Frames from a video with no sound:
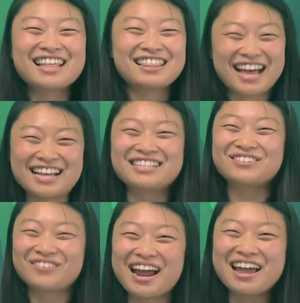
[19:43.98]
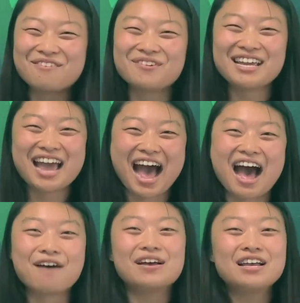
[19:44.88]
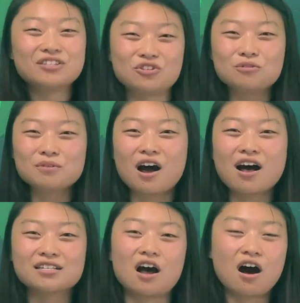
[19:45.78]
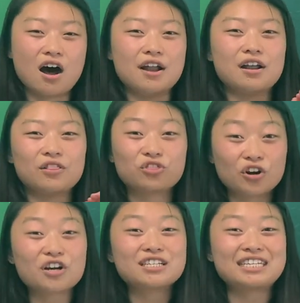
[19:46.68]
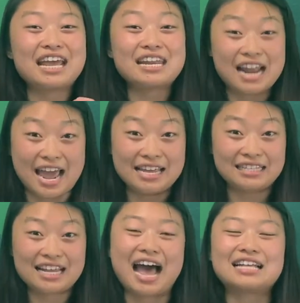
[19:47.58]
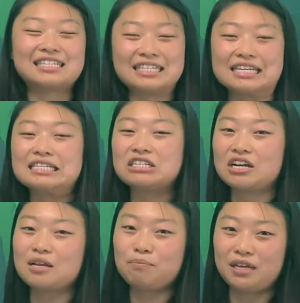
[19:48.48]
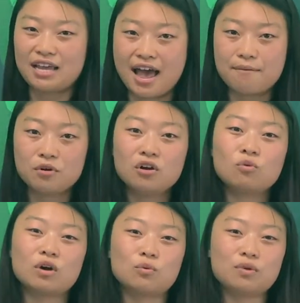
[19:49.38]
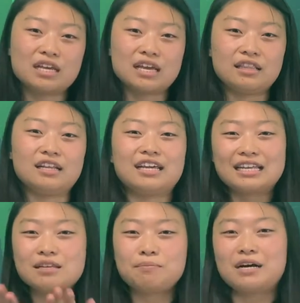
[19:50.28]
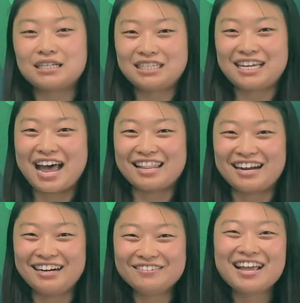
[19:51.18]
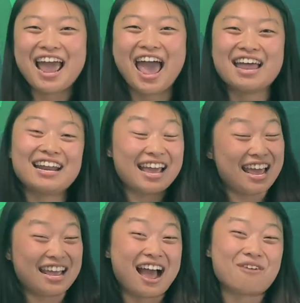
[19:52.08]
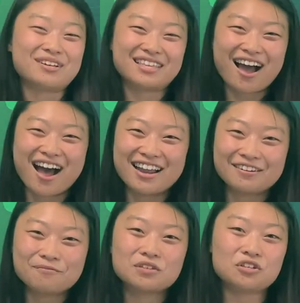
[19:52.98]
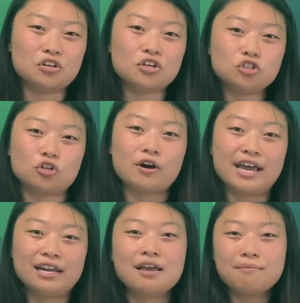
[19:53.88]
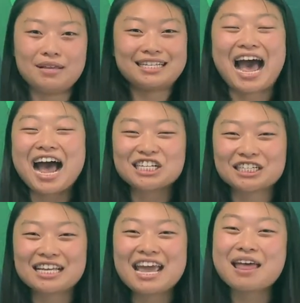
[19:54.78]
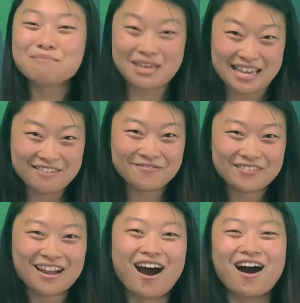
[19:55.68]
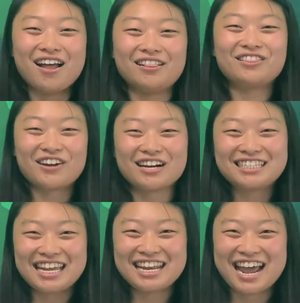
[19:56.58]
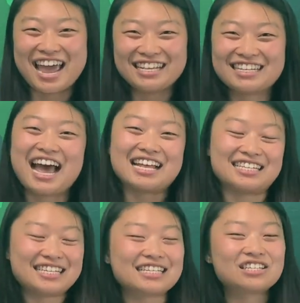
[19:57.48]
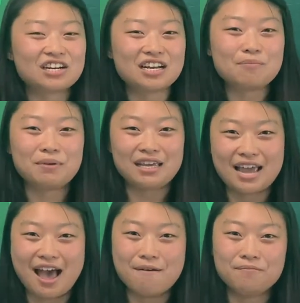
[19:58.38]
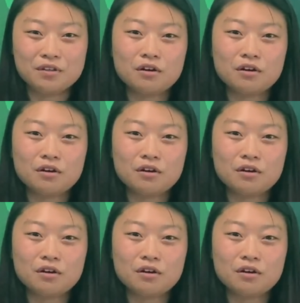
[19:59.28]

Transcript: That's right, we have Zoom calls on Thursday nights at 6:30 p.m. where we can look at the book together and hang out with God. So you can join Miss Ashley and me on Thursday nights at 6:30 p.m.